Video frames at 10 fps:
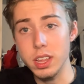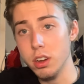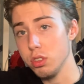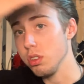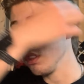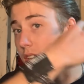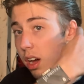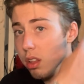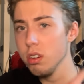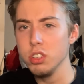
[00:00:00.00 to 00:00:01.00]
ear to the
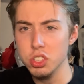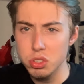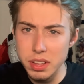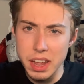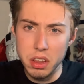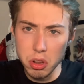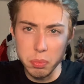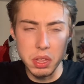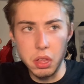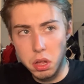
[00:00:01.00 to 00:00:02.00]
other, just so that it'll
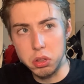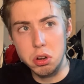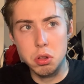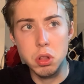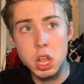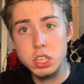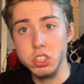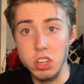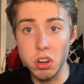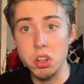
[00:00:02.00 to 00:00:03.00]
be a little
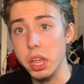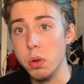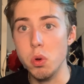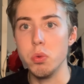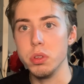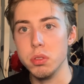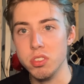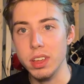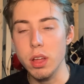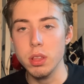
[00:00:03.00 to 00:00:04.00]
subtle and it won't really
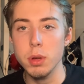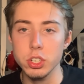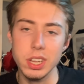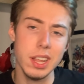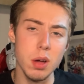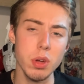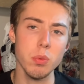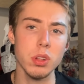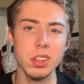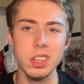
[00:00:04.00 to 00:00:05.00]
stick out that much, and that way
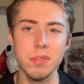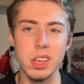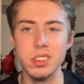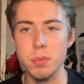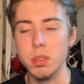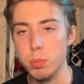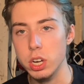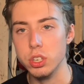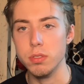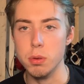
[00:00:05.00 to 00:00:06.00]
we'll alleviate some of the
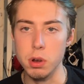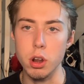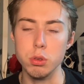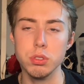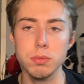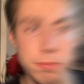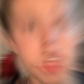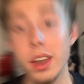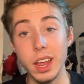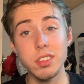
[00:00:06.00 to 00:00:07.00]
pressure from our nose.
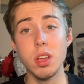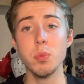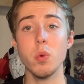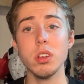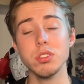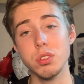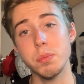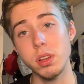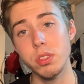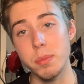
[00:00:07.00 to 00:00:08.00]
Next up was to
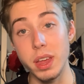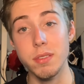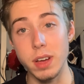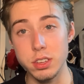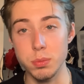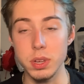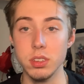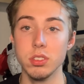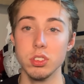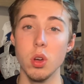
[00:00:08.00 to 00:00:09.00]
build the main visor
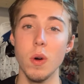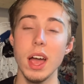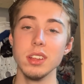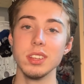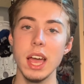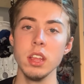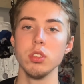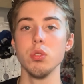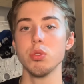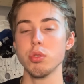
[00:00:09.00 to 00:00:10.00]
piece. So I
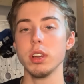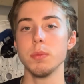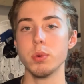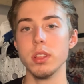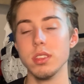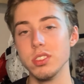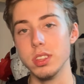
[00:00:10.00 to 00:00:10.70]
decided to 3D print this